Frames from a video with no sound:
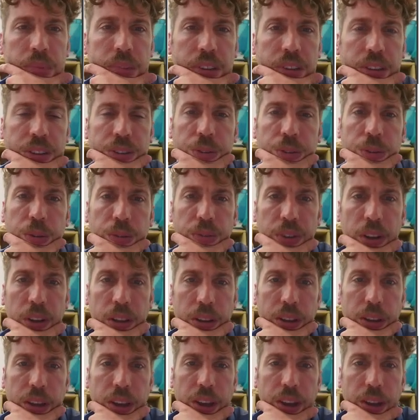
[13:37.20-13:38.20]
so if I
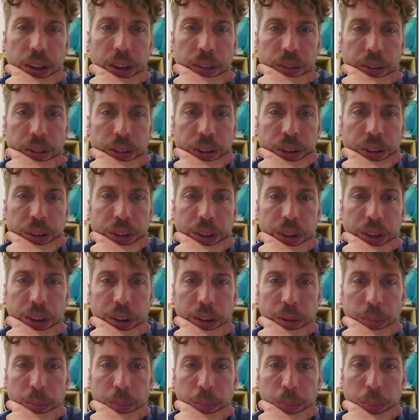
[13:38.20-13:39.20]
look at
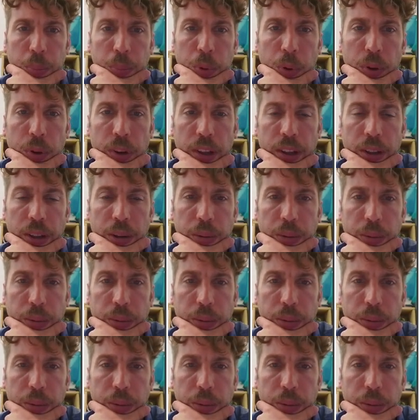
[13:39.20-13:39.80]
0.8